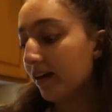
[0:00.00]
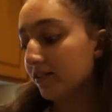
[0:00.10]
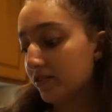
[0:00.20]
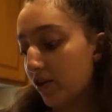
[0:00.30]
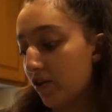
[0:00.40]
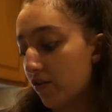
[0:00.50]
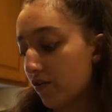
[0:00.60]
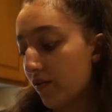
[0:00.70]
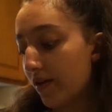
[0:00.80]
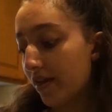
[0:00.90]

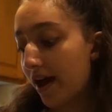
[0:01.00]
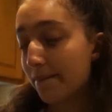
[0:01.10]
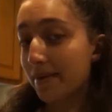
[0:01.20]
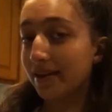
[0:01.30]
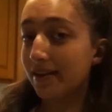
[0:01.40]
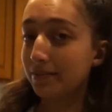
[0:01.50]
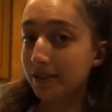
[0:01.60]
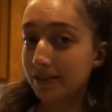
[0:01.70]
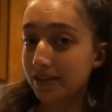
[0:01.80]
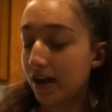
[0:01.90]
So I'm making
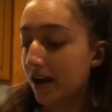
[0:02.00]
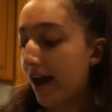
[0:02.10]
pizza,